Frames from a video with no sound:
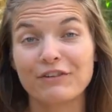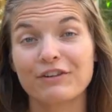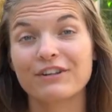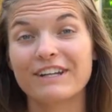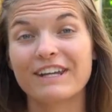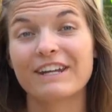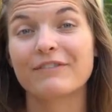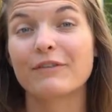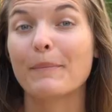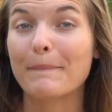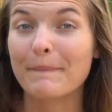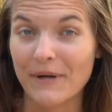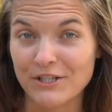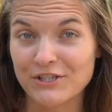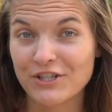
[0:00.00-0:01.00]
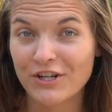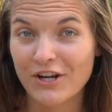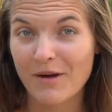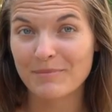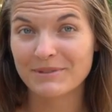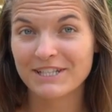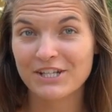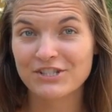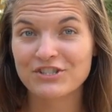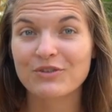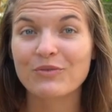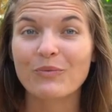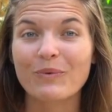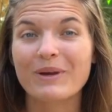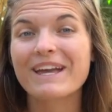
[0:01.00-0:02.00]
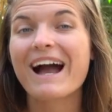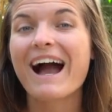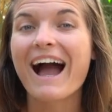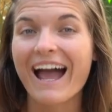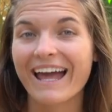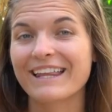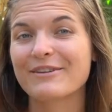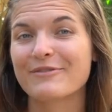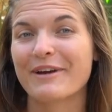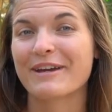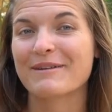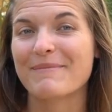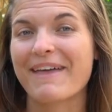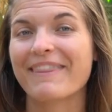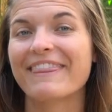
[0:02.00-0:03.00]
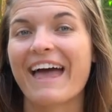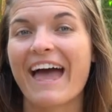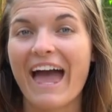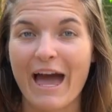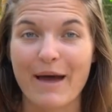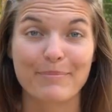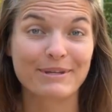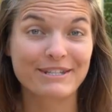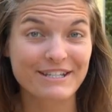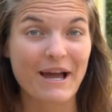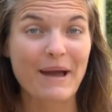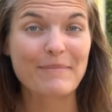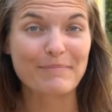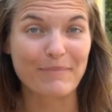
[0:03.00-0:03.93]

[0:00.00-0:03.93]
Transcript: you're in need of a budget accommodation, we highly recommend the Happy Time